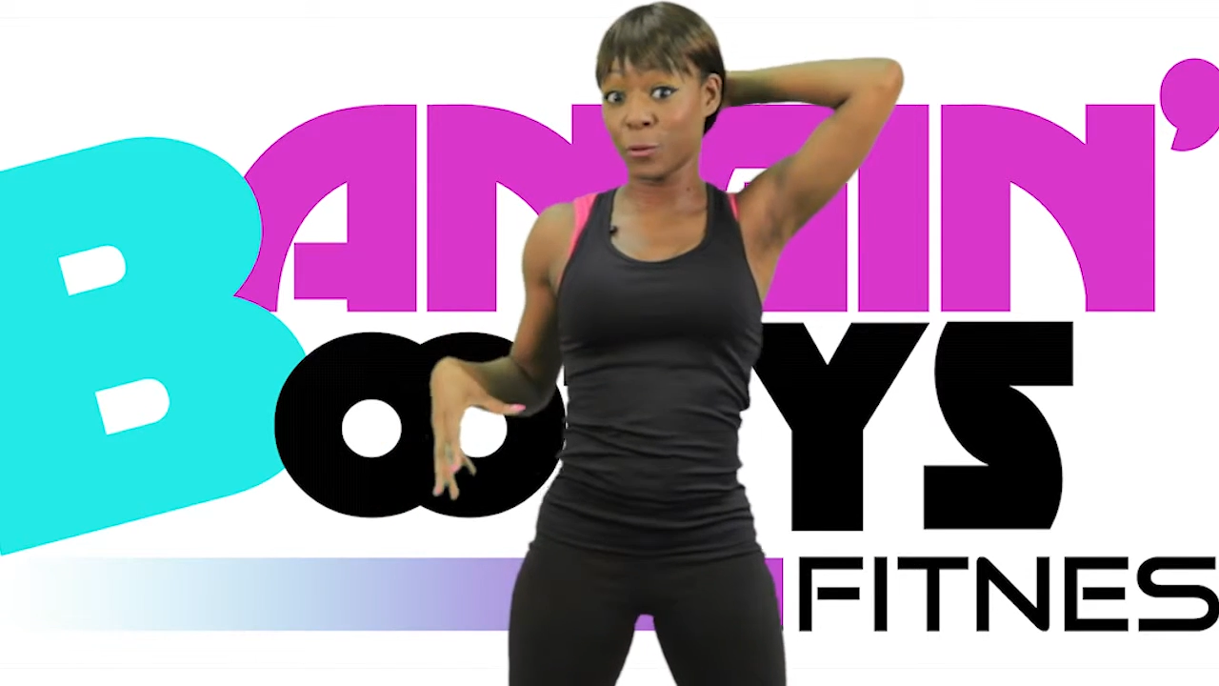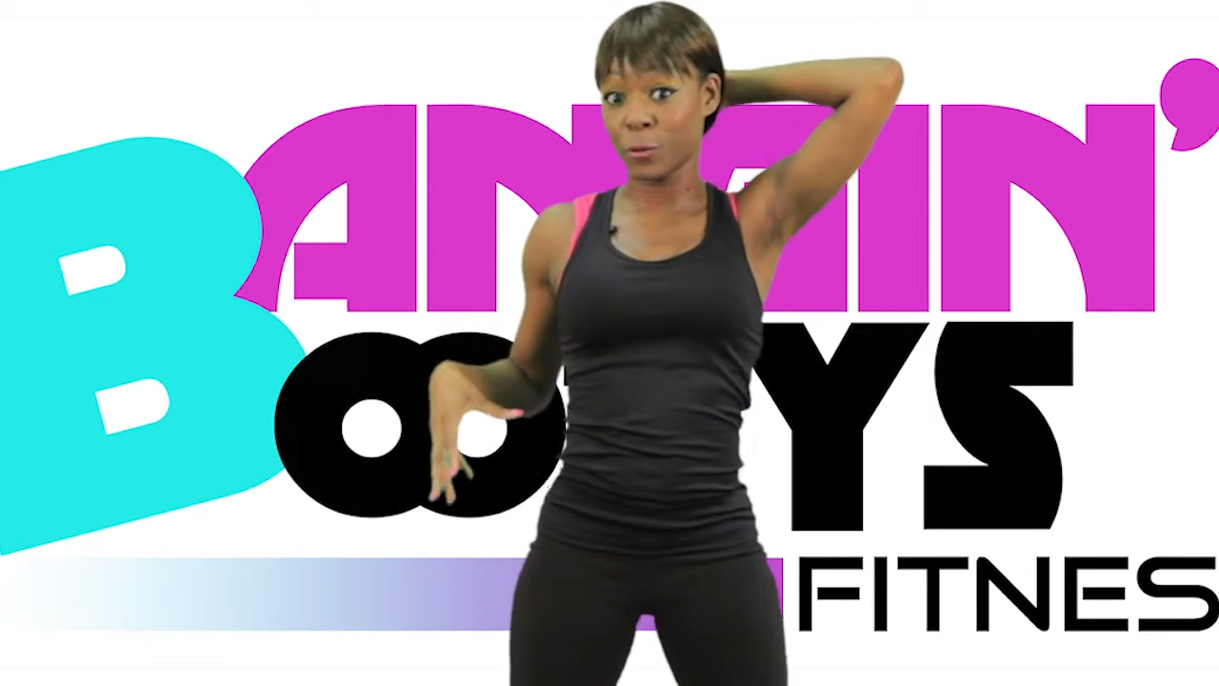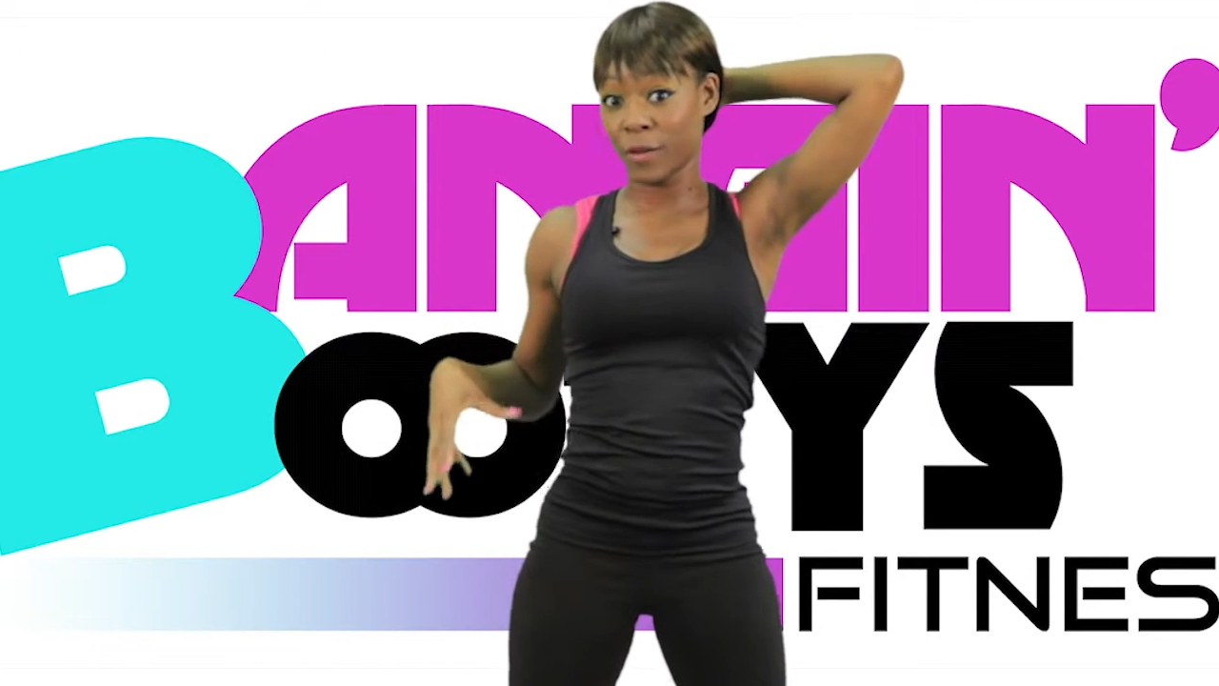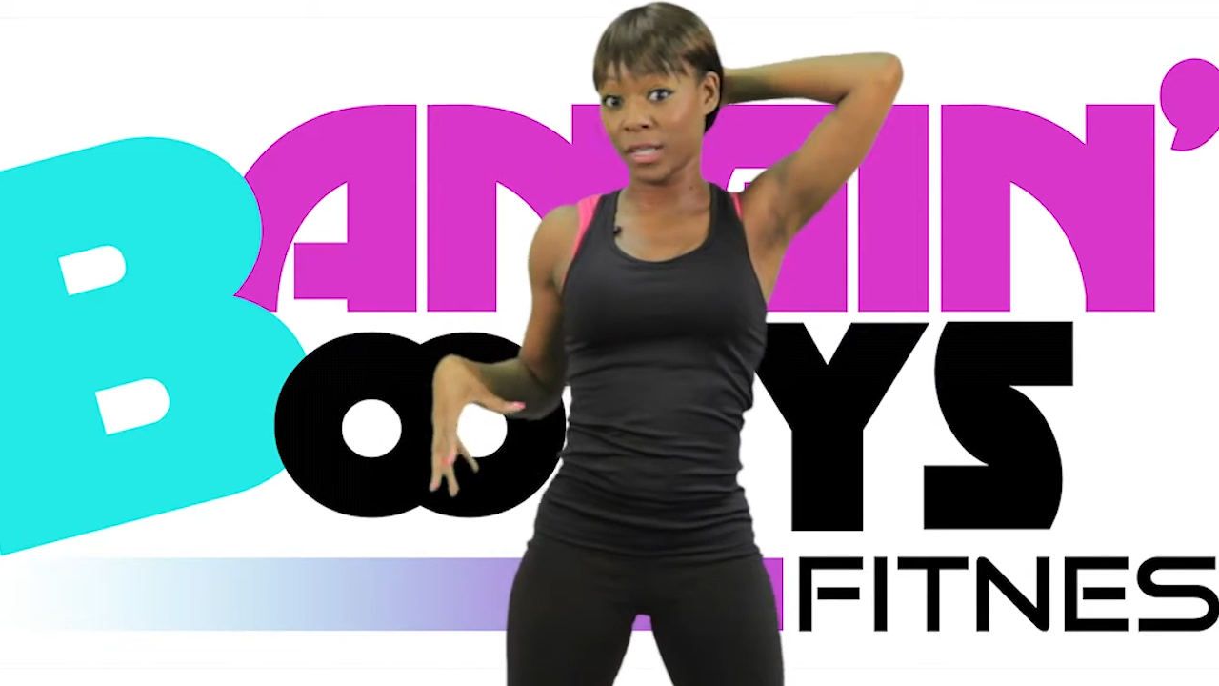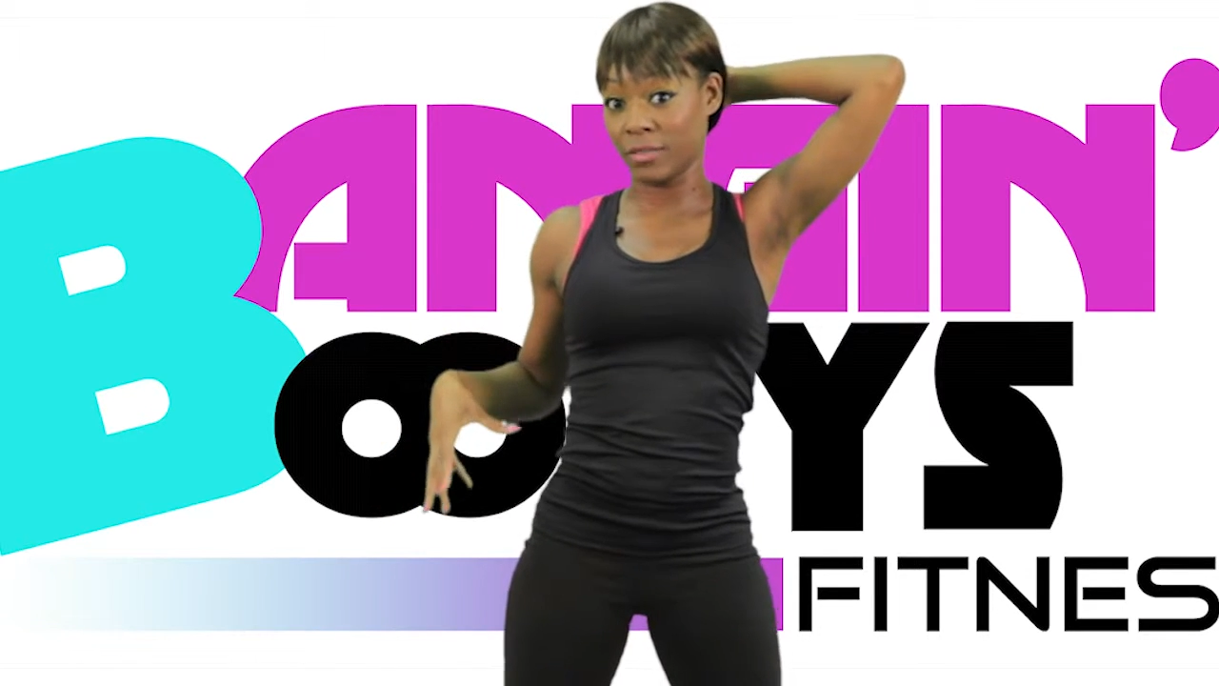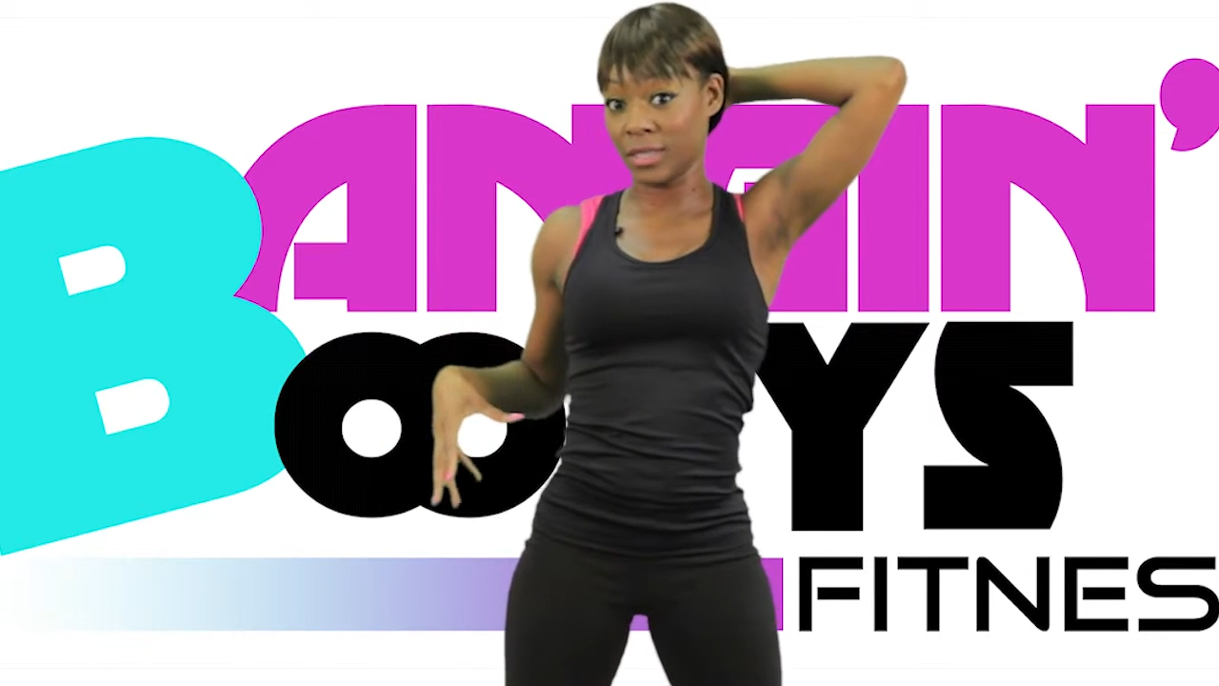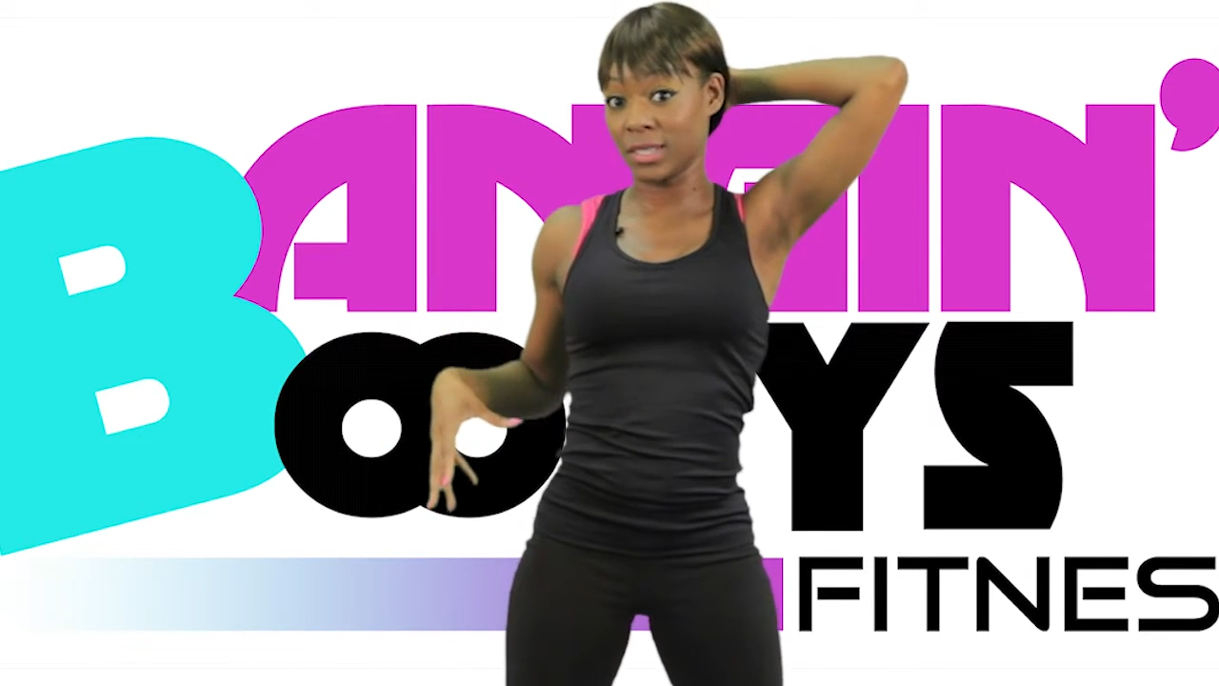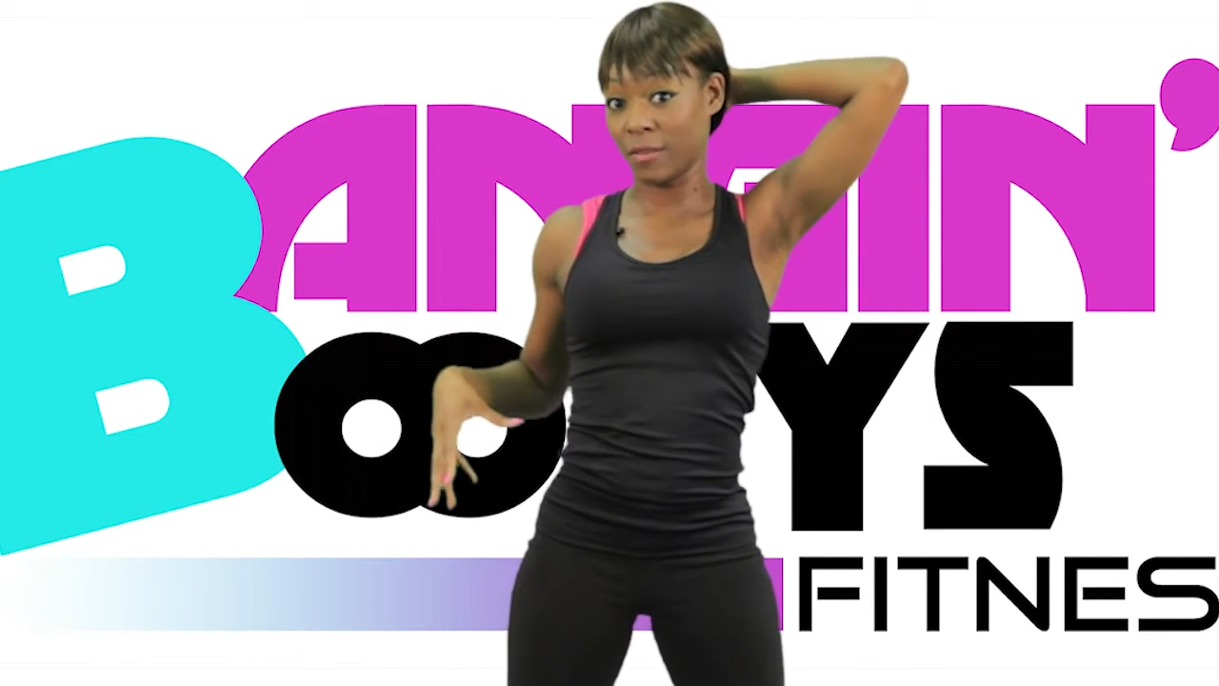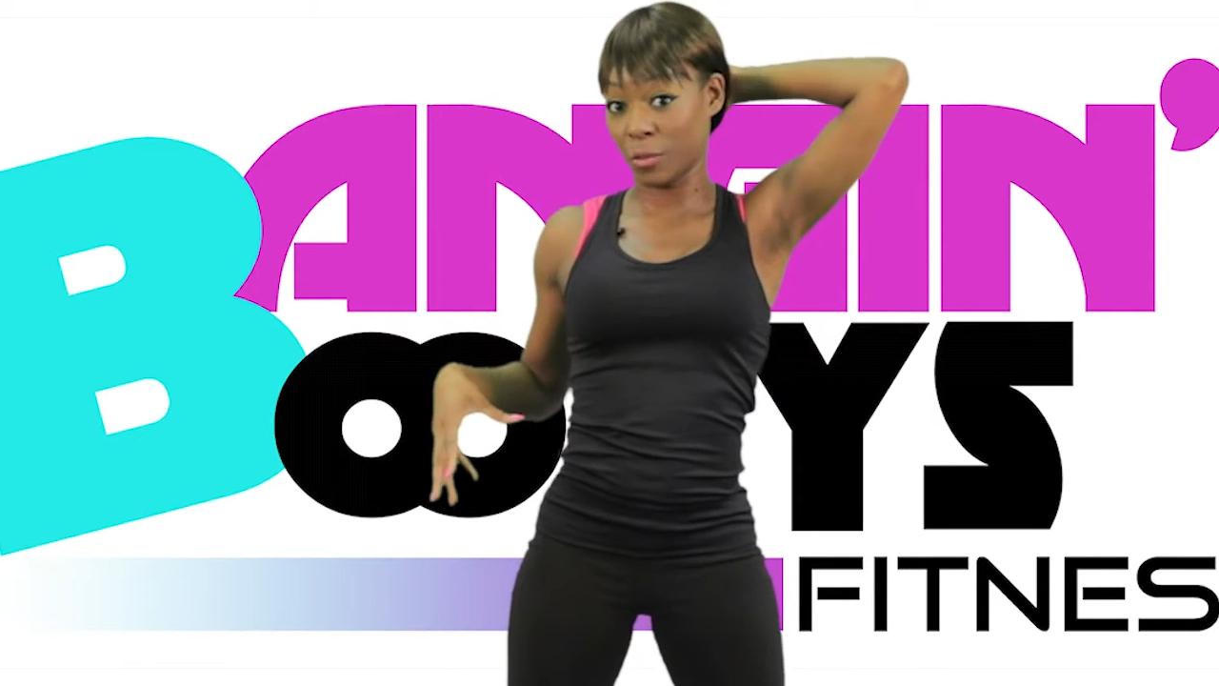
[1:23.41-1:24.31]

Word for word: effectiveness of the